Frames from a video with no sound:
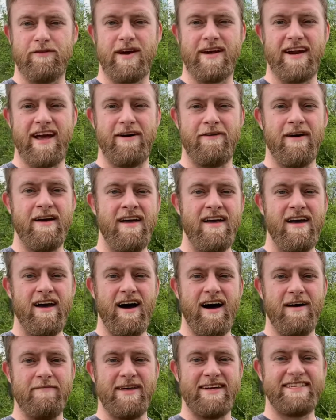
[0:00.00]
now,
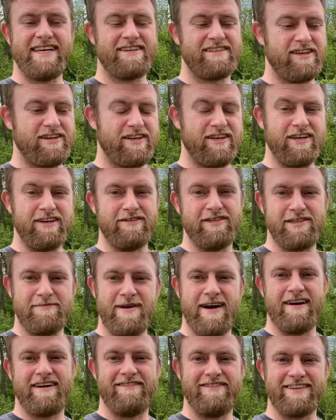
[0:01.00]
that takes a huge
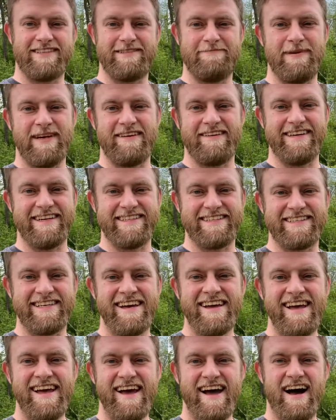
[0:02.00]
amount of experience,
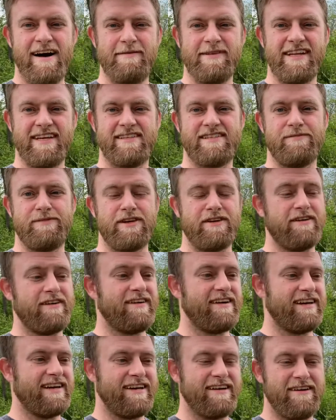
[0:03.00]
and that's something you're going
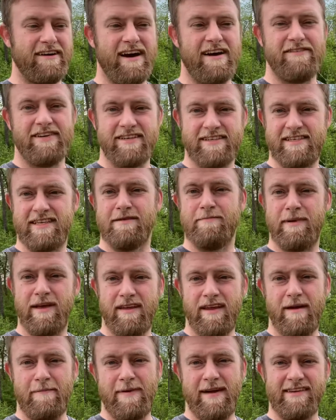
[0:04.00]
to need to obviously build
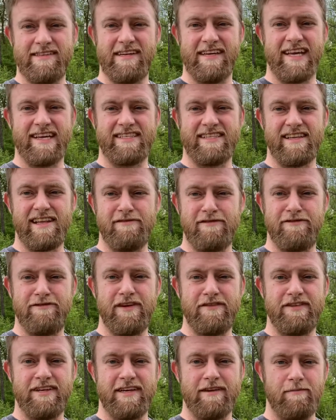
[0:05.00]
up on to get to level
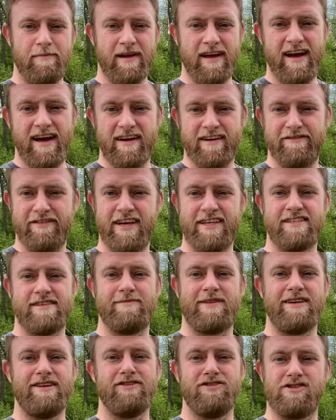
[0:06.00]
50 and beyond if that's
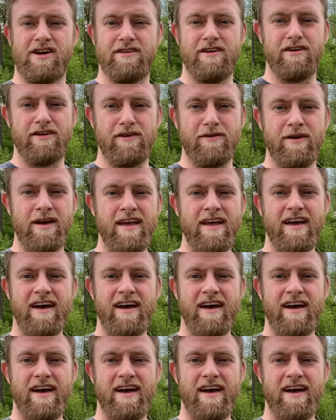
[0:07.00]
something you're trying to do.